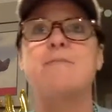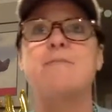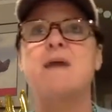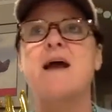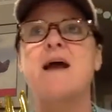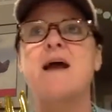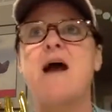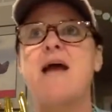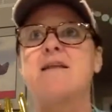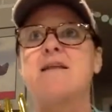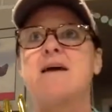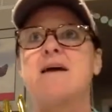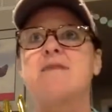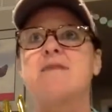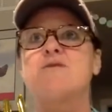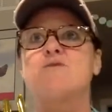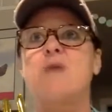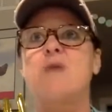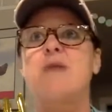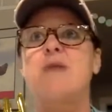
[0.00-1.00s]
at my height, I
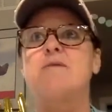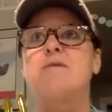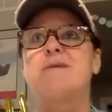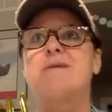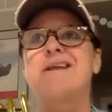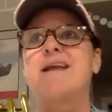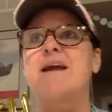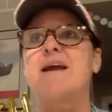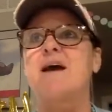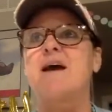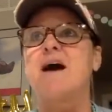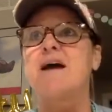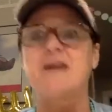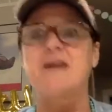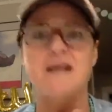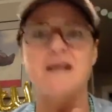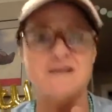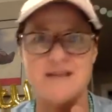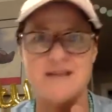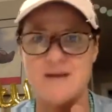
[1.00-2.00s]
was probably like
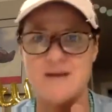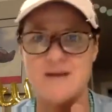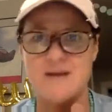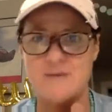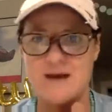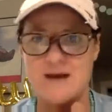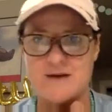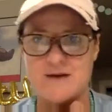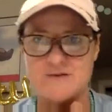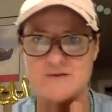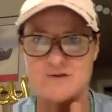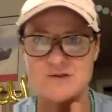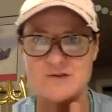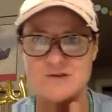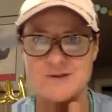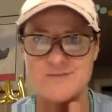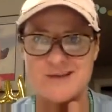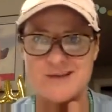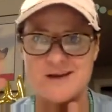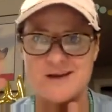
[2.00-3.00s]
110 pounds or
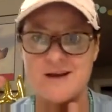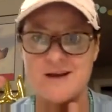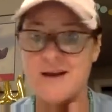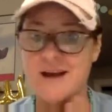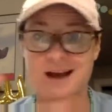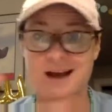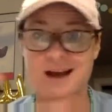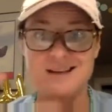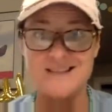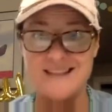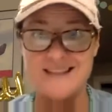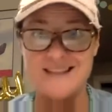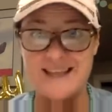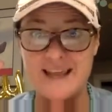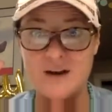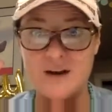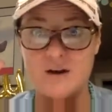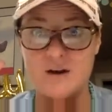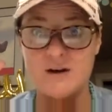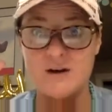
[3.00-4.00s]
something. I was
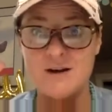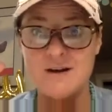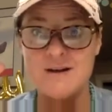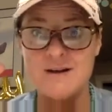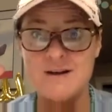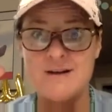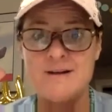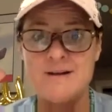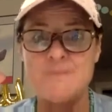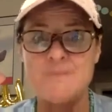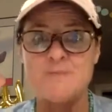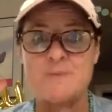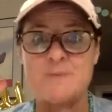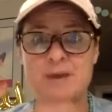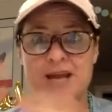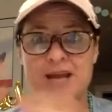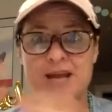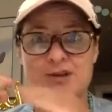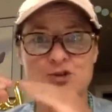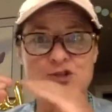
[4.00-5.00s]
little,
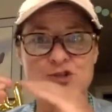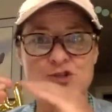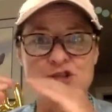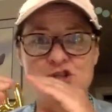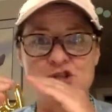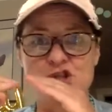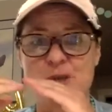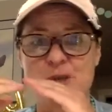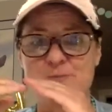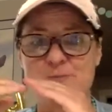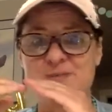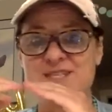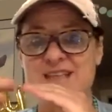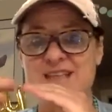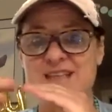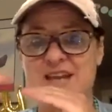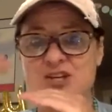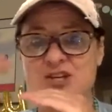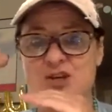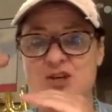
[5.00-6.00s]
but I used to jump
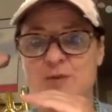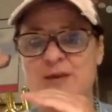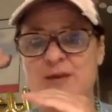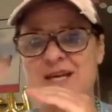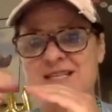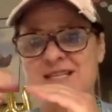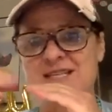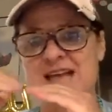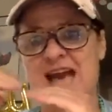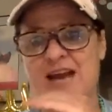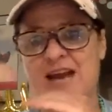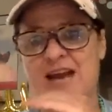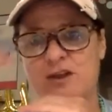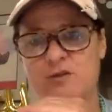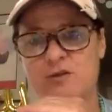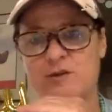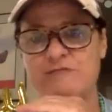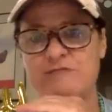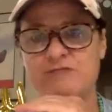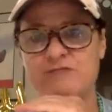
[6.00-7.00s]
center because I had a
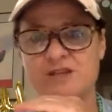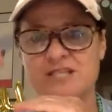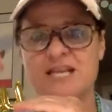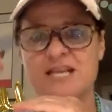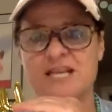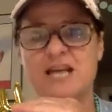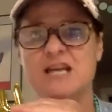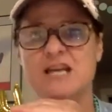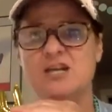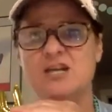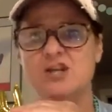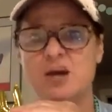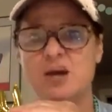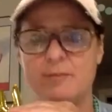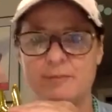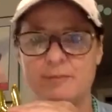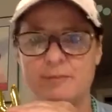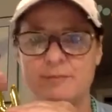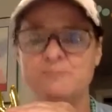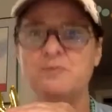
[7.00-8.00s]
3-foot standing
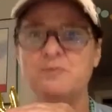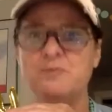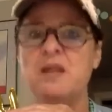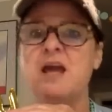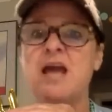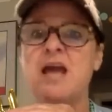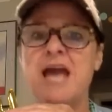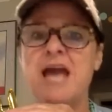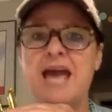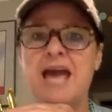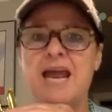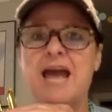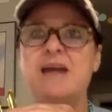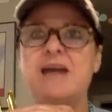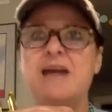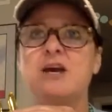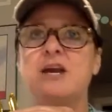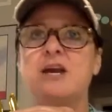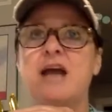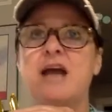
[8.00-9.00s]
jump. And
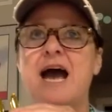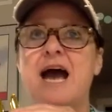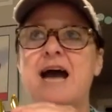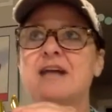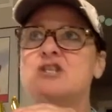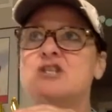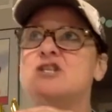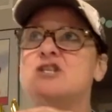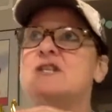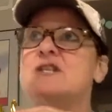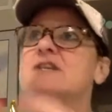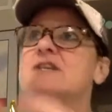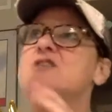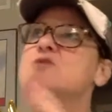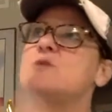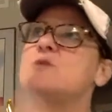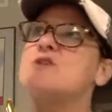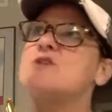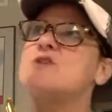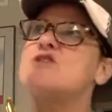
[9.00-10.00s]
I could actually
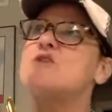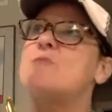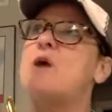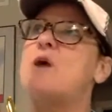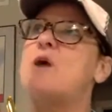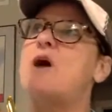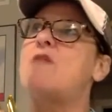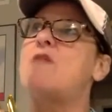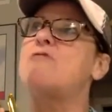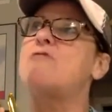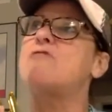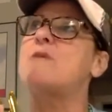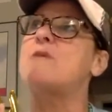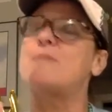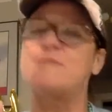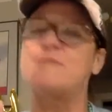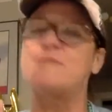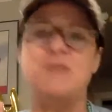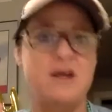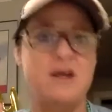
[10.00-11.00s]
swish the ball
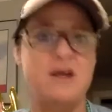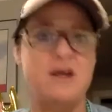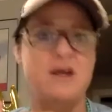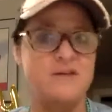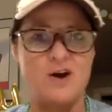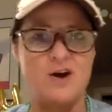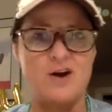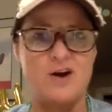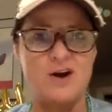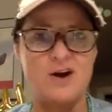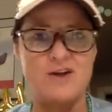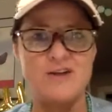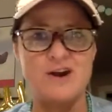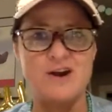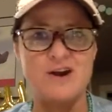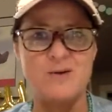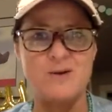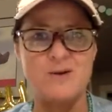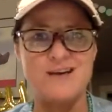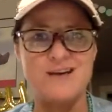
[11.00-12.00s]
from there.
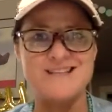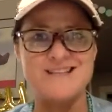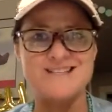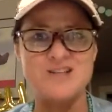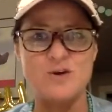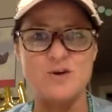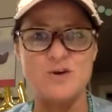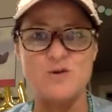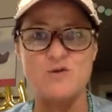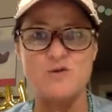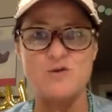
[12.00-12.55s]
There was no